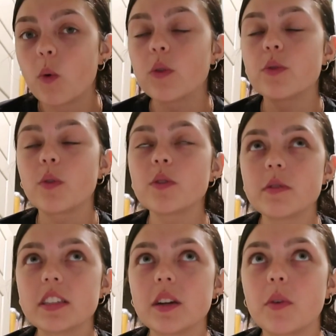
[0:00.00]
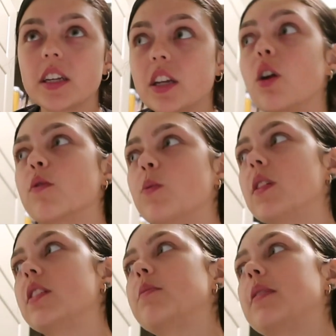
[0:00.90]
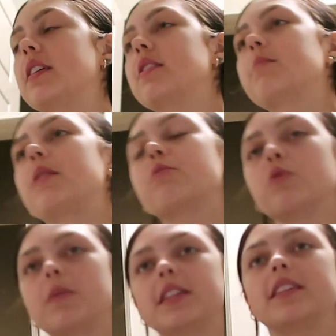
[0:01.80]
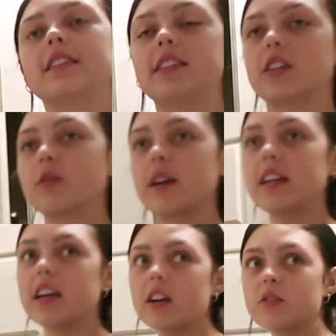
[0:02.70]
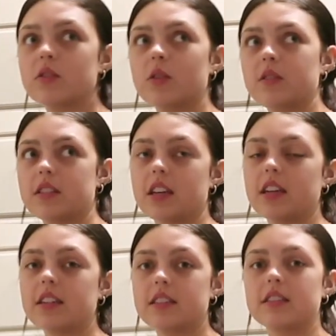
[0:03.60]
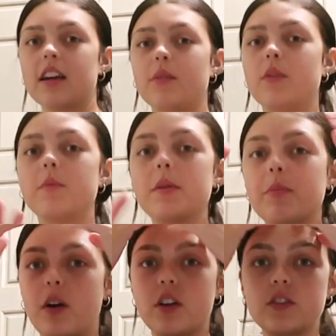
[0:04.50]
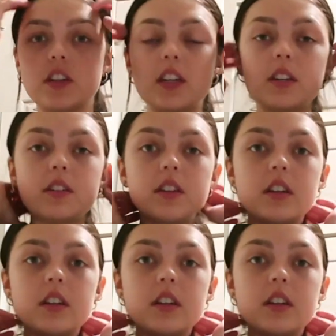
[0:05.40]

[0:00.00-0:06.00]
Well, the only reason I want to get it over with is because my roommate's at dinner right now. So it's like, I wouldn't be bothering